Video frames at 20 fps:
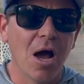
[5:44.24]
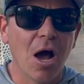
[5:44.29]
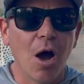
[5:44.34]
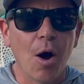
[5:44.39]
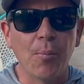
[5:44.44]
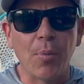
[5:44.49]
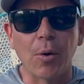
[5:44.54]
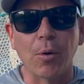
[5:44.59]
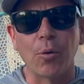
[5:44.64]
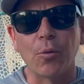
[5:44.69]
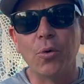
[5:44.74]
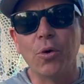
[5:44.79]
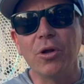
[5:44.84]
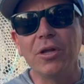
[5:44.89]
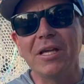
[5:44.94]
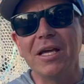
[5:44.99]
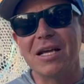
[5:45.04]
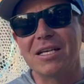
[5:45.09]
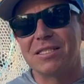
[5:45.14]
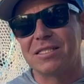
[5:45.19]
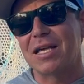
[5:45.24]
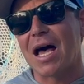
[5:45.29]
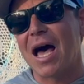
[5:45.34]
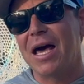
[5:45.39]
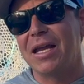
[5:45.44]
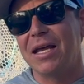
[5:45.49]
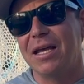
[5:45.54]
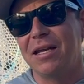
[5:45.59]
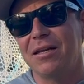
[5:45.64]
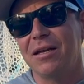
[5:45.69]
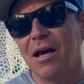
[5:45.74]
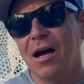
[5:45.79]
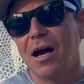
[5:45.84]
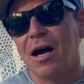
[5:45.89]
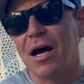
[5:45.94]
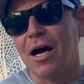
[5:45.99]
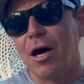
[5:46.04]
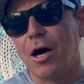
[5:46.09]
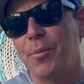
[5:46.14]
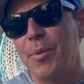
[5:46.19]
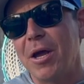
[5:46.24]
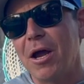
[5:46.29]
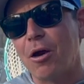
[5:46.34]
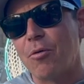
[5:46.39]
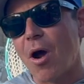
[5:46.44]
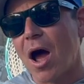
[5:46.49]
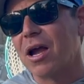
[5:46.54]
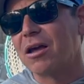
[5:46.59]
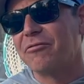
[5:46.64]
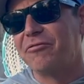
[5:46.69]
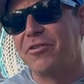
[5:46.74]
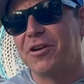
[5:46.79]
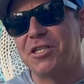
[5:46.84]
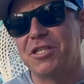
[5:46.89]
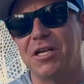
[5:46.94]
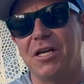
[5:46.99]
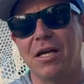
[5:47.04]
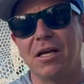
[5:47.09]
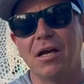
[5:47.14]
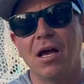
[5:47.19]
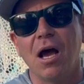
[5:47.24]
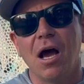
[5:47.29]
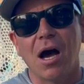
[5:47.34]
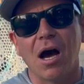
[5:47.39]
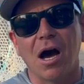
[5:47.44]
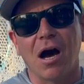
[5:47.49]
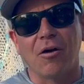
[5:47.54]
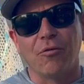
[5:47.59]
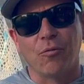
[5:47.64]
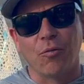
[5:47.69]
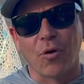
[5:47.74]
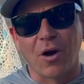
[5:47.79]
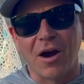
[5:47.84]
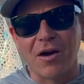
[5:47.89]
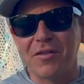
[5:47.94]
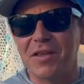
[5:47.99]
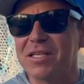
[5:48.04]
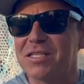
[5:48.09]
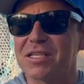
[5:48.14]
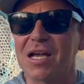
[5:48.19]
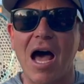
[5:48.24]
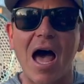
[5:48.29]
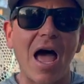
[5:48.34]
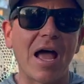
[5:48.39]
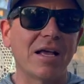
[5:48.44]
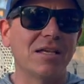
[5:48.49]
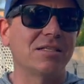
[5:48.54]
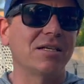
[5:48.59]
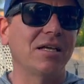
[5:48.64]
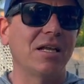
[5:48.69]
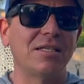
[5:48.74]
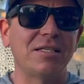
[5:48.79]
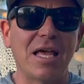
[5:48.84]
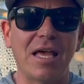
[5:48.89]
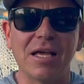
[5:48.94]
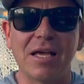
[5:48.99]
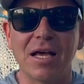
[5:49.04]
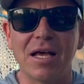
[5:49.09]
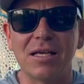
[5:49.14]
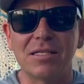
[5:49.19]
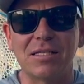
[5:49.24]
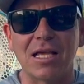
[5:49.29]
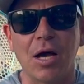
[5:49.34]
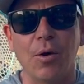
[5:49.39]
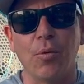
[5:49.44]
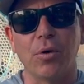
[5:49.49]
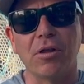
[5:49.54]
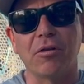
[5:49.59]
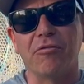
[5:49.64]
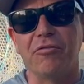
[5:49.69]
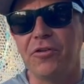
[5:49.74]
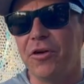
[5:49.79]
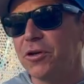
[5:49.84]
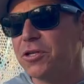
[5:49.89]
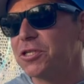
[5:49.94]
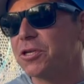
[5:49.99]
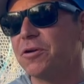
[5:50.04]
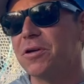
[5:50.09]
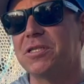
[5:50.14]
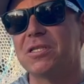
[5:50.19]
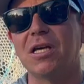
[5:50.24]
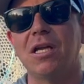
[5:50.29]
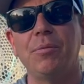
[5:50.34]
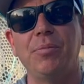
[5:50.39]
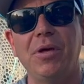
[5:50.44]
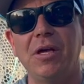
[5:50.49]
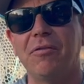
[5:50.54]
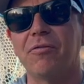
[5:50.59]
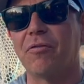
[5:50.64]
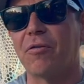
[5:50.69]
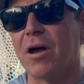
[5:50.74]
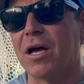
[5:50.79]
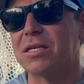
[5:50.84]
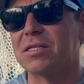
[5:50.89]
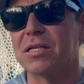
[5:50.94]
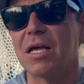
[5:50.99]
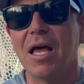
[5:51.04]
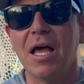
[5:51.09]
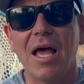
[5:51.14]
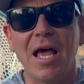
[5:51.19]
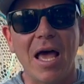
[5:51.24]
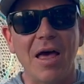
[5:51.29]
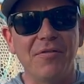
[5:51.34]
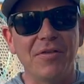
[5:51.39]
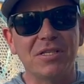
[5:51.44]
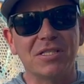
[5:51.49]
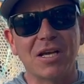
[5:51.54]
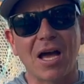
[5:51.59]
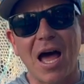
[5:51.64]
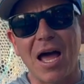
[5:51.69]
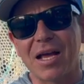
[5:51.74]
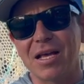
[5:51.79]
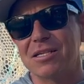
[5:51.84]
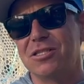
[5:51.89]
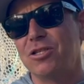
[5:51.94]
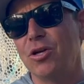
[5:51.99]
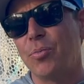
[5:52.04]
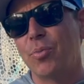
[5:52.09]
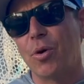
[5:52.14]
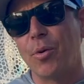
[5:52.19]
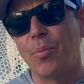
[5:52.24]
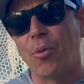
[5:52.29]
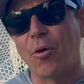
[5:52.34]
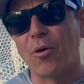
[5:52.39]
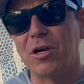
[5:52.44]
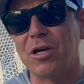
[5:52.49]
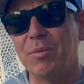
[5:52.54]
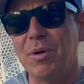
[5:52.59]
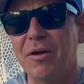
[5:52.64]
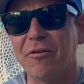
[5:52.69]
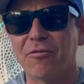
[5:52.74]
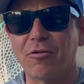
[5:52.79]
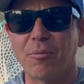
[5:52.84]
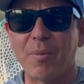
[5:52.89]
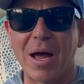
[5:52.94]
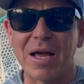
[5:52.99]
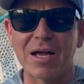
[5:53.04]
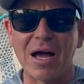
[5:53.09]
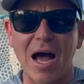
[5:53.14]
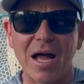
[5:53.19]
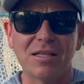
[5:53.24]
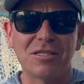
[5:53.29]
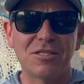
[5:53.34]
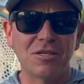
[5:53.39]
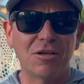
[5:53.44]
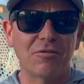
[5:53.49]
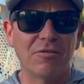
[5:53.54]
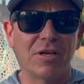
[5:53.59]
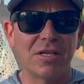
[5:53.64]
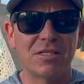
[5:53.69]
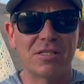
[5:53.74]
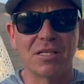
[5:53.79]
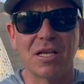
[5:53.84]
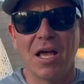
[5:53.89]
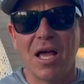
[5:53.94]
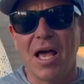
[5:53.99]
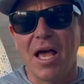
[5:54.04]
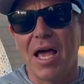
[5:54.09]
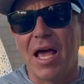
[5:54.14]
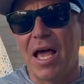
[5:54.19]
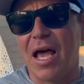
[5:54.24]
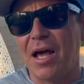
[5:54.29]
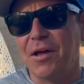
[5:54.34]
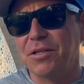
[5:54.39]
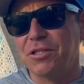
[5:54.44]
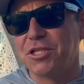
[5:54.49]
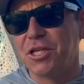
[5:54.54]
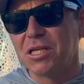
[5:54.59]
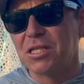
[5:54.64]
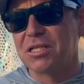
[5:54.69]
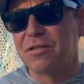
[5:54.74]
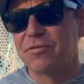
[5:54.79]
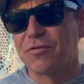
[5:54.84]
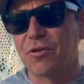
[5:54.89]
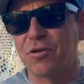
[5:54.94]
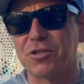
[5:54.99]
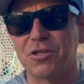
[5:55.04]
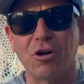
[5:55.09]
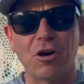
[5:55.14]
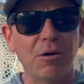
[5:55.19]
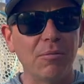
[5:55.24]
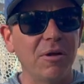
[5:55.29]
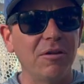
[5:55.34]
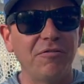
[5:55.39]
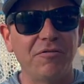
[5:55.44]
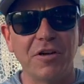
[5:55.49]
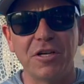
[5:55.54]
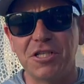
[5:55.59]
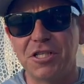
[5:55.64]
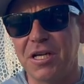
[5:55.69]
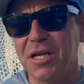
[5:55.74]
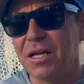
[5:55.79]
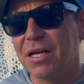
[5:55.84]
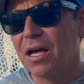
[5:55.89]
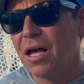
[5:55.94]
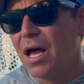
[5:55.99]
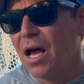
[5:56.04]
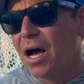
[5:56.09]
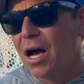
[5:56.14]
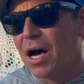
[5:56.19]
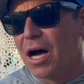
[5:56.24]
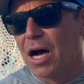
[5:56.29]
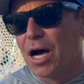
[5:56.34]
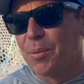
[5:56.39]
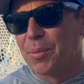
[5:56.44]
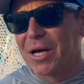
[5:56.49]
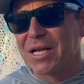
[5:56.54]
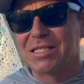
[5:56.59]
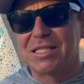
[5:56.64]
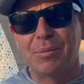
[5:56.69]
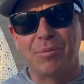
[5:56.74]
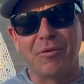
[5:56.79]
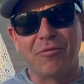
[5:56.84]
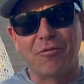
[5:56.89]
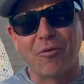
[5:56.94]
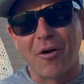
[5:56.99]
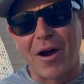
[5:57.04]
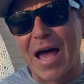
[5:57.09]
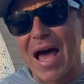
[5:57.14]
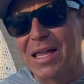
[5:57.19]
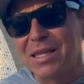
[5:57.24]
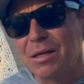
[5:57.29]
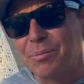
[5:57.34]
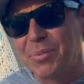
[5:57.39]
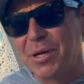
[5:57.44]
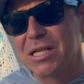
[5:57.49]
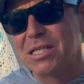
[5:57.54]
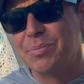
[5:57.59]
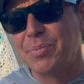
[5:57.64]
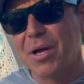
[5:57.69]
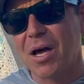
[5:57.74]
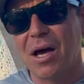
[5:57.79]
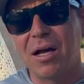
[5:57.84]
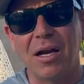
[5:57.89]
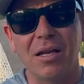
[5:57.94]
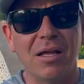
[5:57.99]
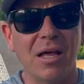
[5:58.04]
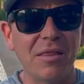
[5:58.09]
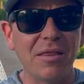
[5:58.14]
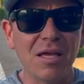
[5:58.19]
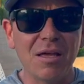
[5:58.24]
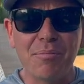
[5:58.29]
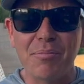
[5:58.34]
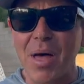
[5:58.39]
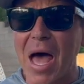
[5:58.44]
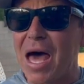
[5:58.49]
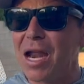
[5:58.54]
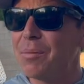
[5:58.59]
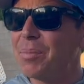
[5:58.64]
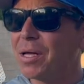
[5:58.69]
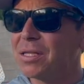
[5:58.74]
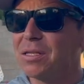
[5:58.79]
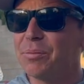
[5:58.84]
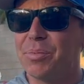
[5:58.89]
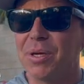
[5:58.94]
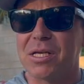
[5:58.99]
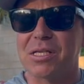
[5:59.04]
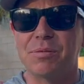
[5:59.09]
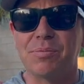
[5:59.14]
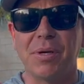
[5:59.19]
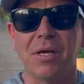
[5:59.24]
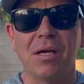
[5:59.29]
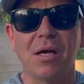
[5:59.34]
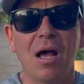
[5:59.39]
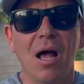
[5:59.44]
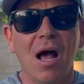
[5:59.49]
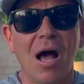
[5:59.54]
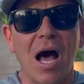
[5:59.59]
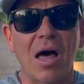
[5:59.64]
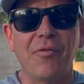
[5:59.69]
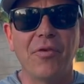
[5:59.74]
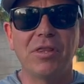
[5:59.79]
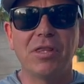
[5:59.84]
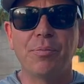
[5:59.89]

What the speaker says: But we're really excited here at Rocket Fishing of where this kayak is going to take us and where the future is going to be for us. And this kayak is super important to me for my guide service and just for tournament fishing. Like I said before, I had the Bixby on, and nothing bad about the Bixby. I think the